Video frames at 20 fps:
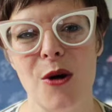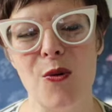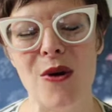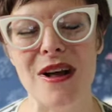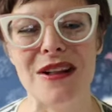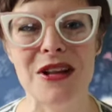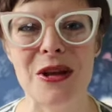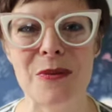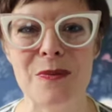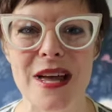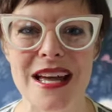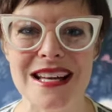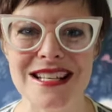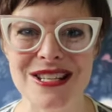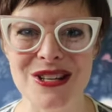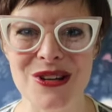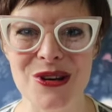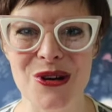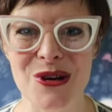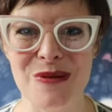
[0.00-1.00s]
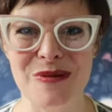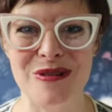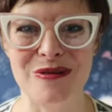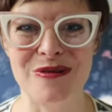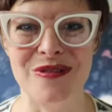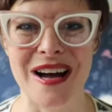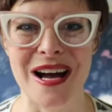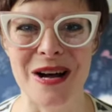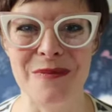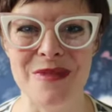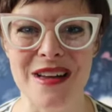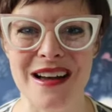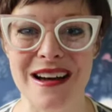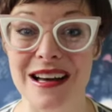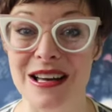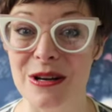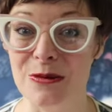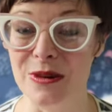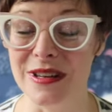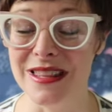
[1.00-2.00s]
Welcome back to the Urban
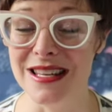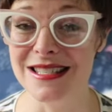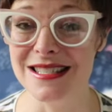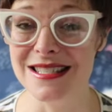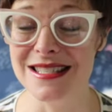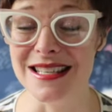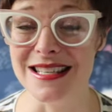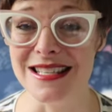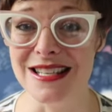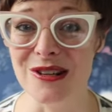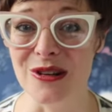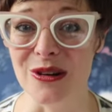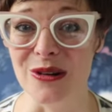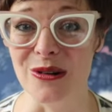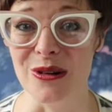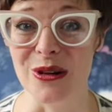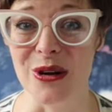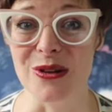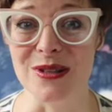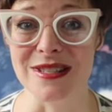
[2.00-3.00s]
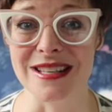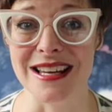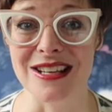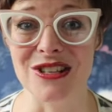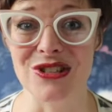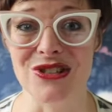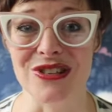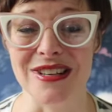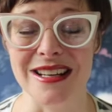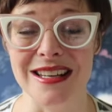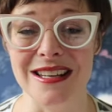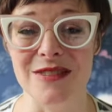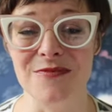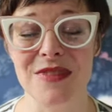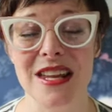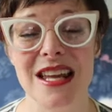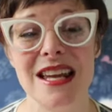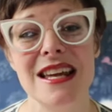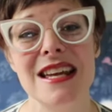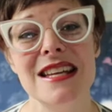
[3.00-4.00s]
Farmyard, where this city girl goes country.
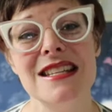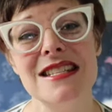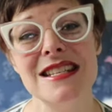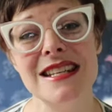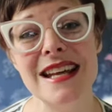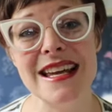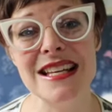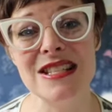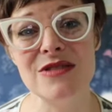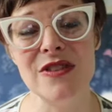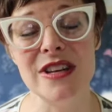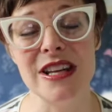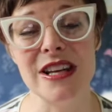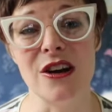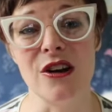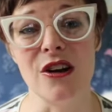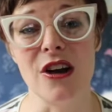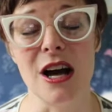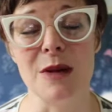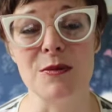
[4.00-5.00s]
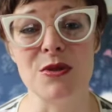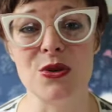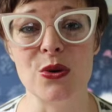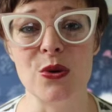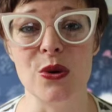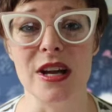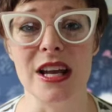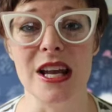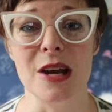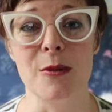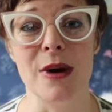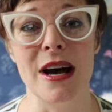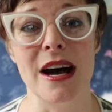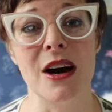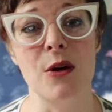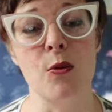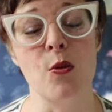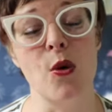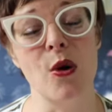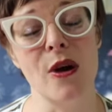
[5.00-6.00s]
In today's video, I'm talking
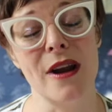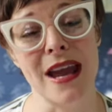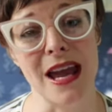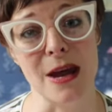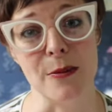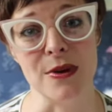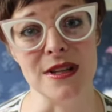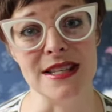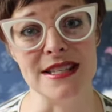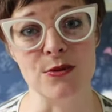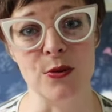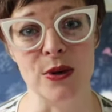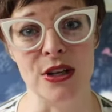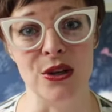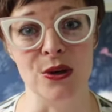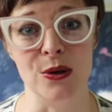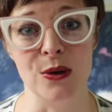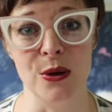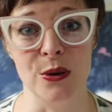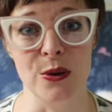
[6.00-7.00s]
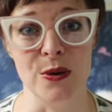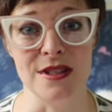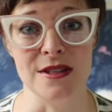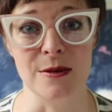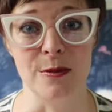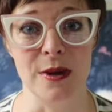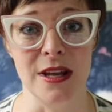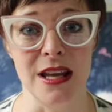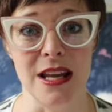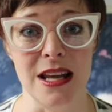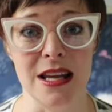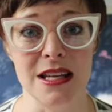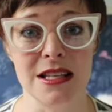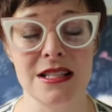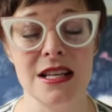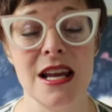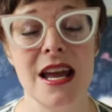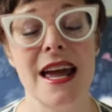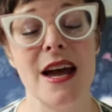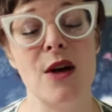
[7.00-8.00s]
about what happens when you lose a
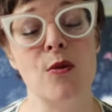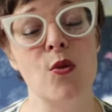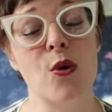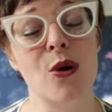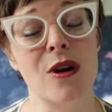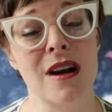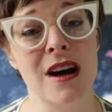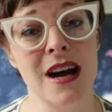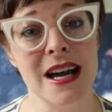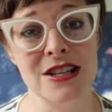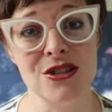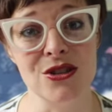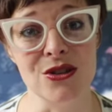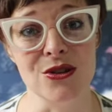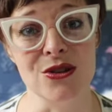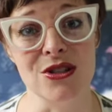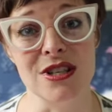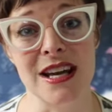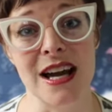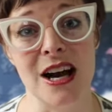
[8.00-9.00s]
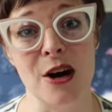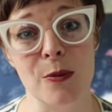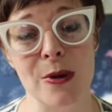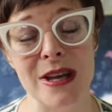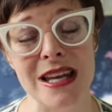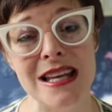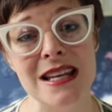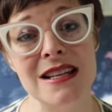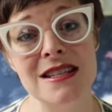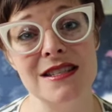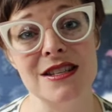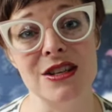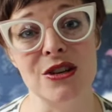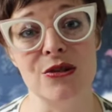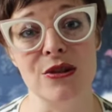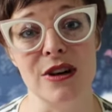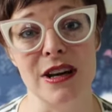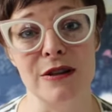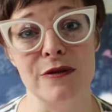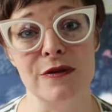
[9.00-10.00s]
pet and what I do to help ease the
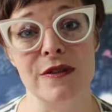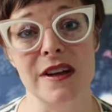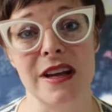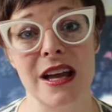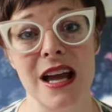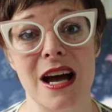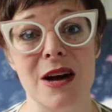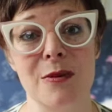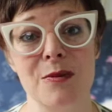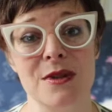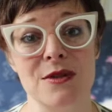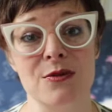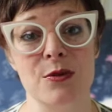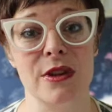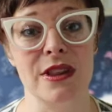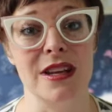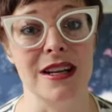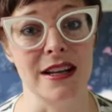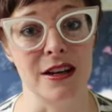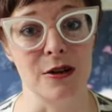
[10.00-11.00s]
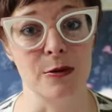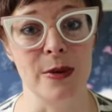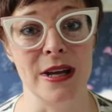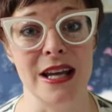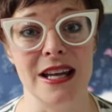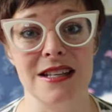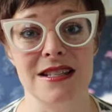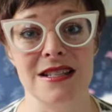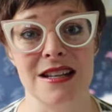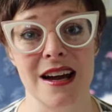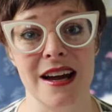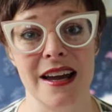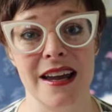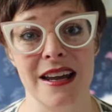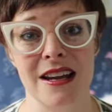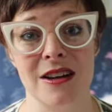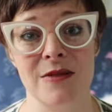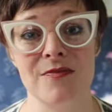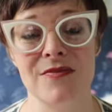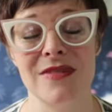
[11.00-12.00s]
grief that comes with a little pet
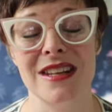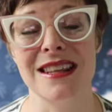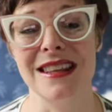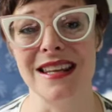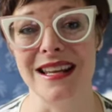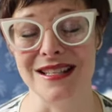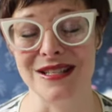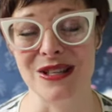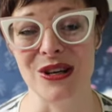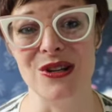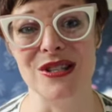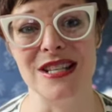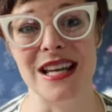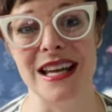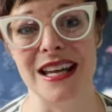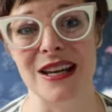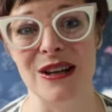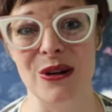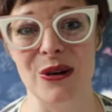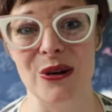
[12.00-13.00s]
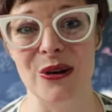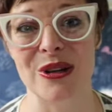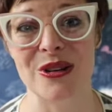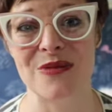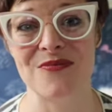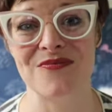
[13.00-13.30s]
dying. Let's go take a look.